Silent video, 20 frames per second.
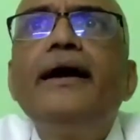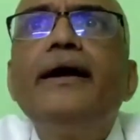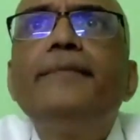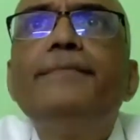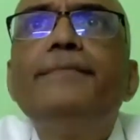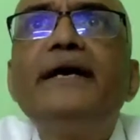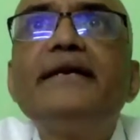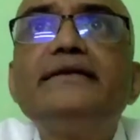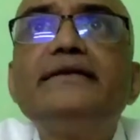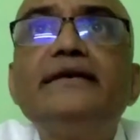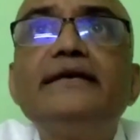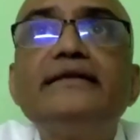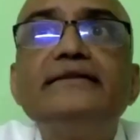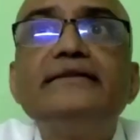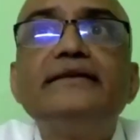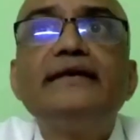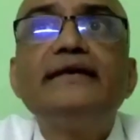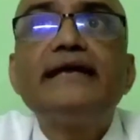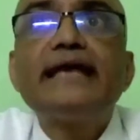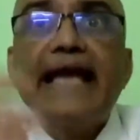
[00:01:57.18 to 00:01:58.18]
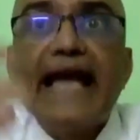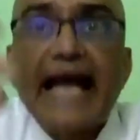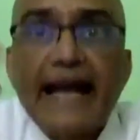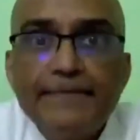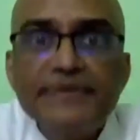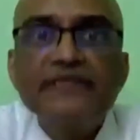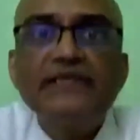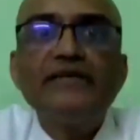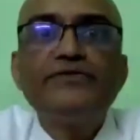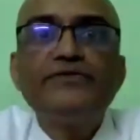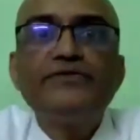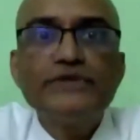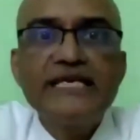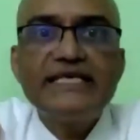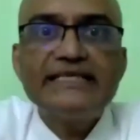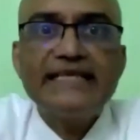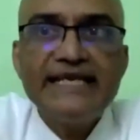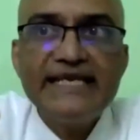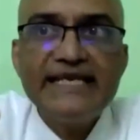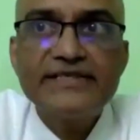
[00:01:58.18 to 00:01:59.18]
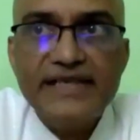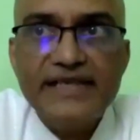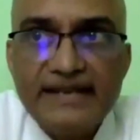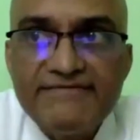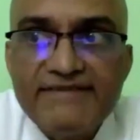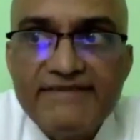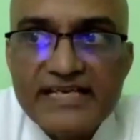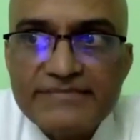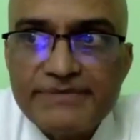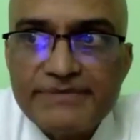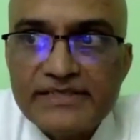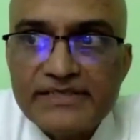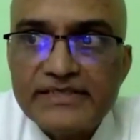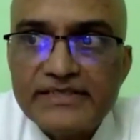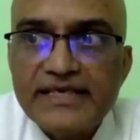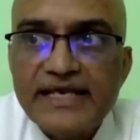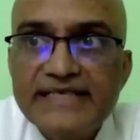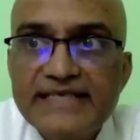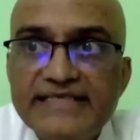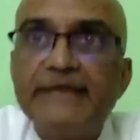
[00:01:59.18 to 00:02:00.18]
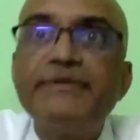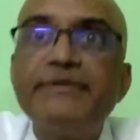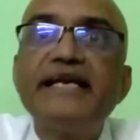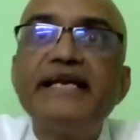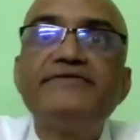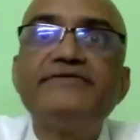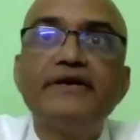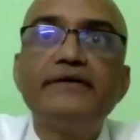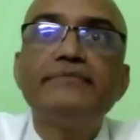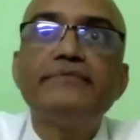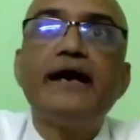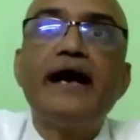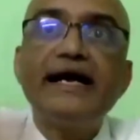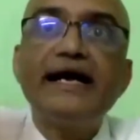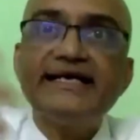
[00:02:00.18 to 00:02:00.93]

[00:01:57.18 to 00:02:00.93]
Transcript: but the capital for these initial investments is coming in from high